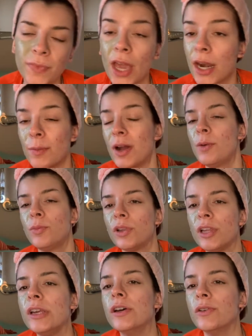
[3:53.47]
And I'm a
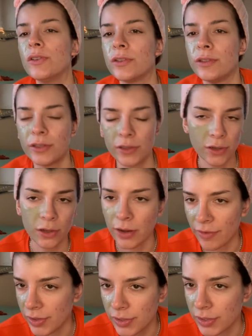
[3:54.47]
Leo, so this is all
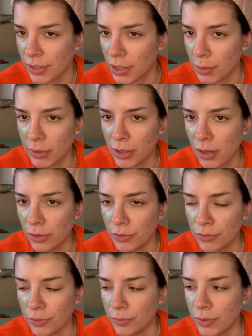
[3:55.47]
obviously going to be colored
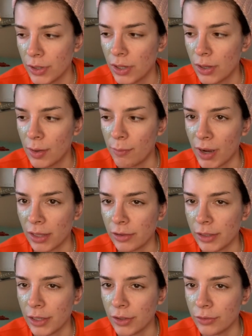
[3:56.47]
through my
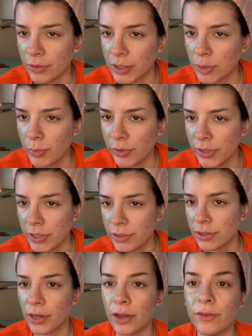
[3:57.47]
Leo
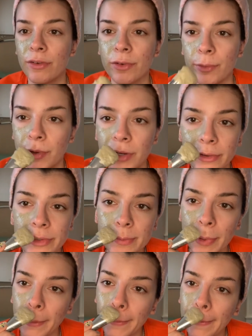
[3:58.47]
experience of everyone else,
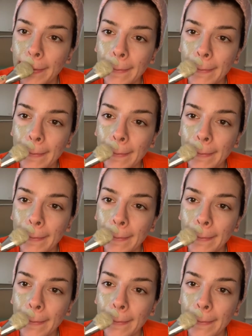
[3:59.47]
but